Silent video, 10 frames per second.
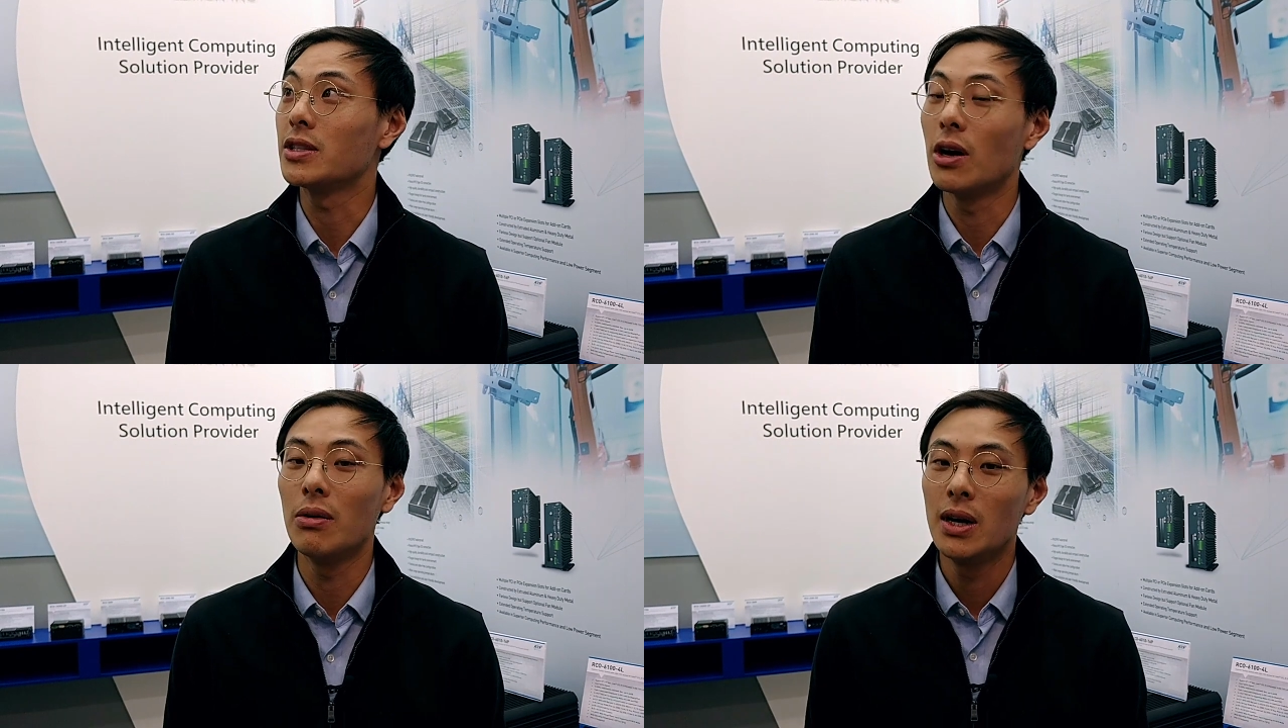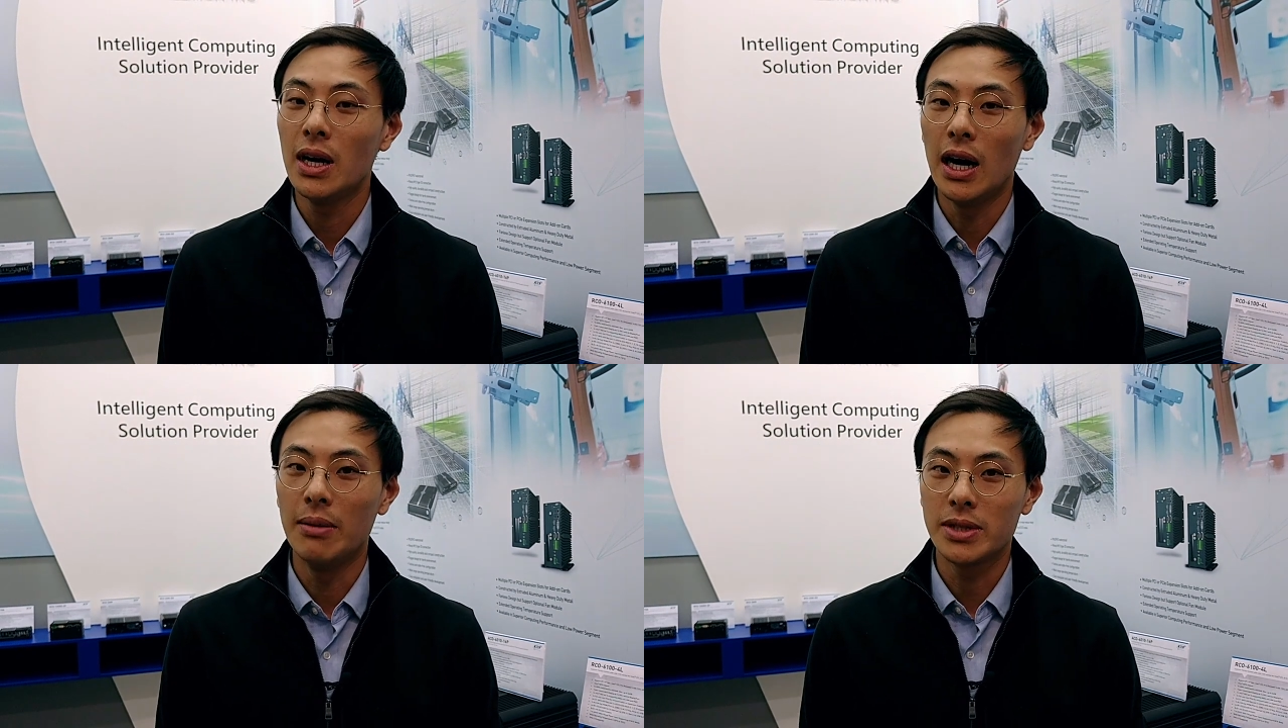So
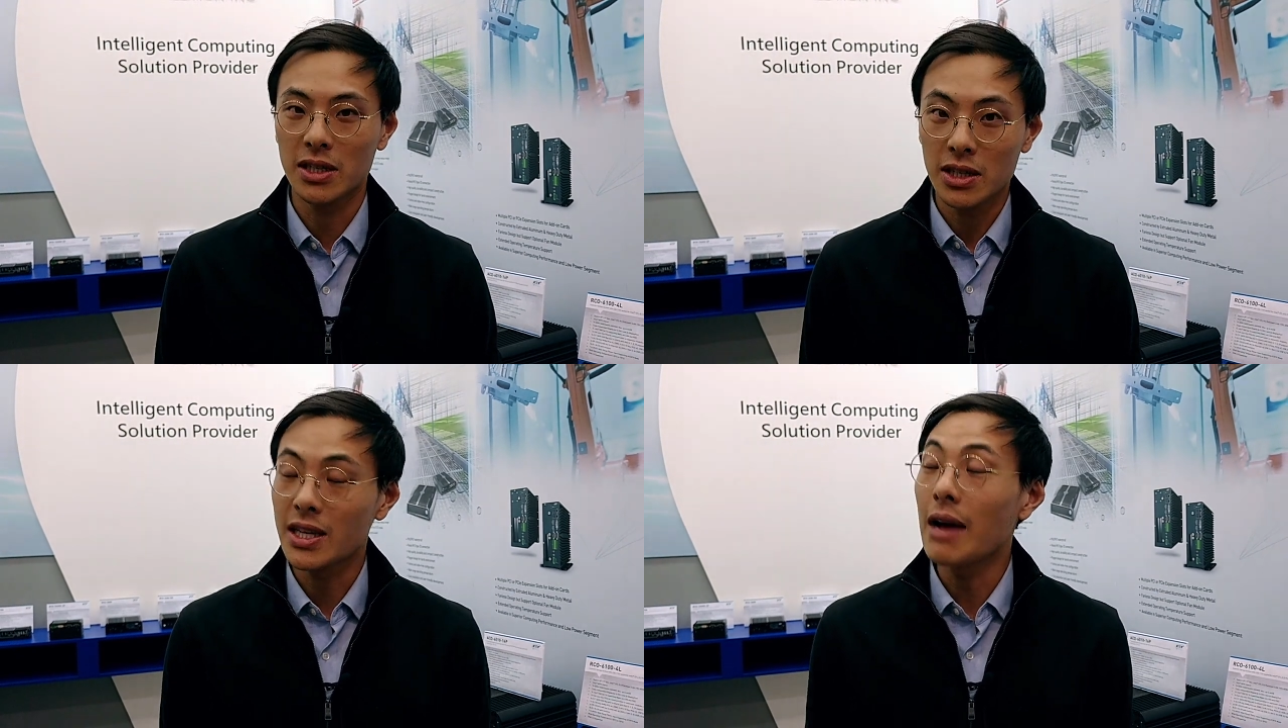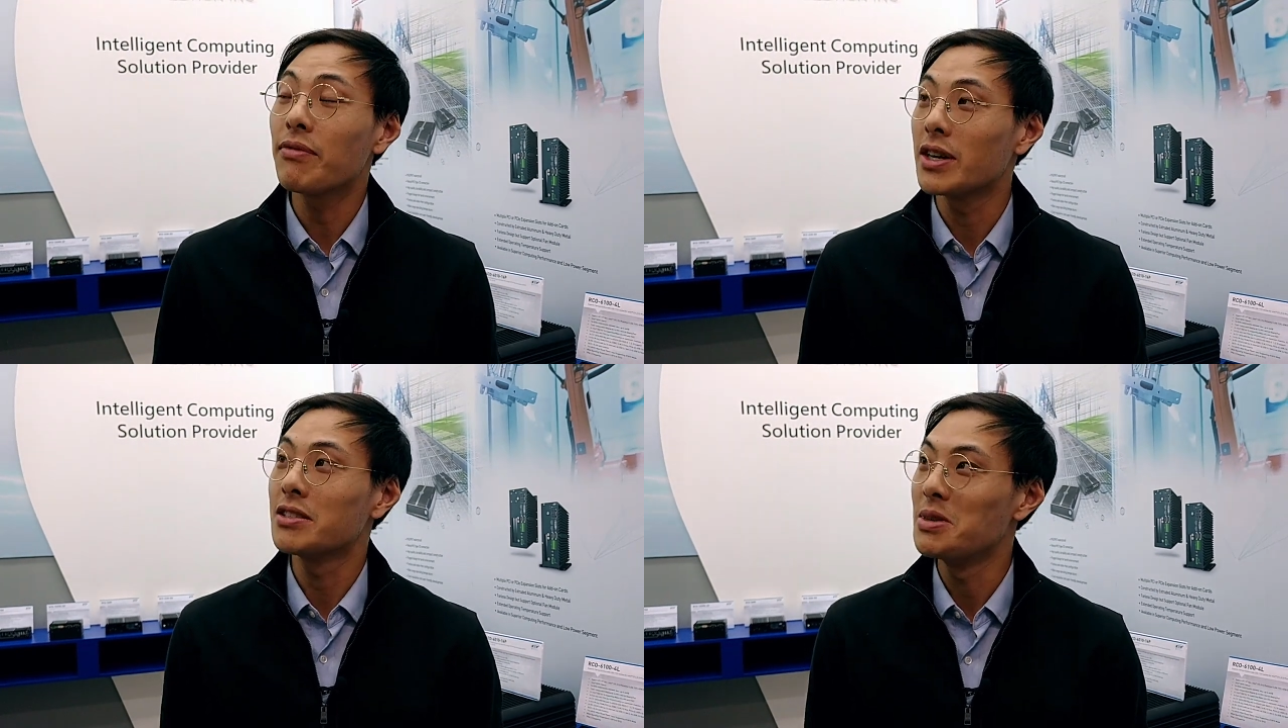it's a good time
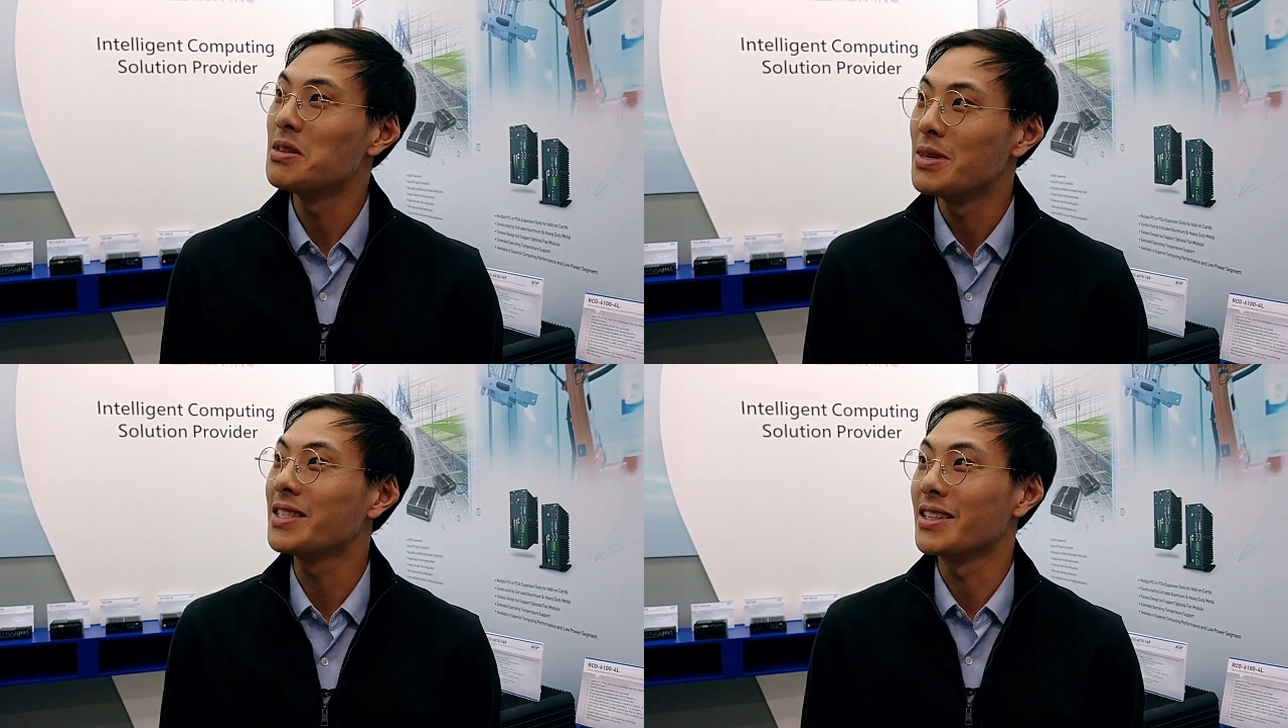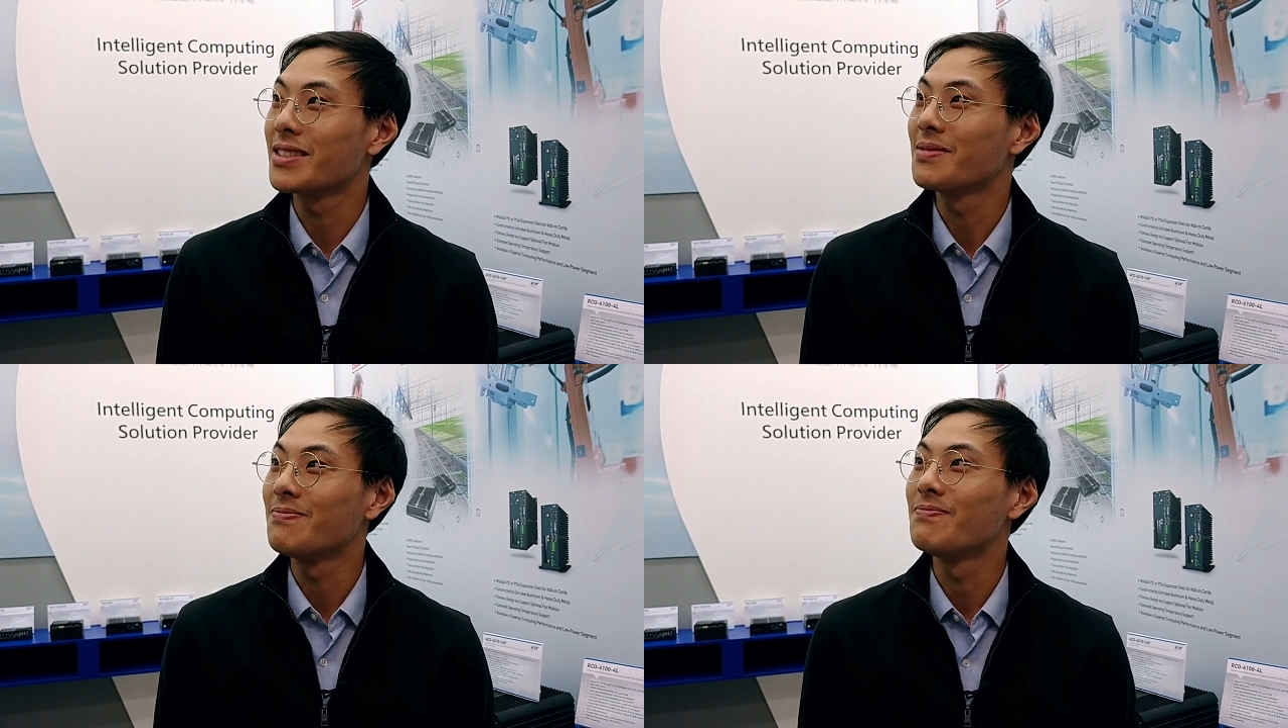for us to be in the business.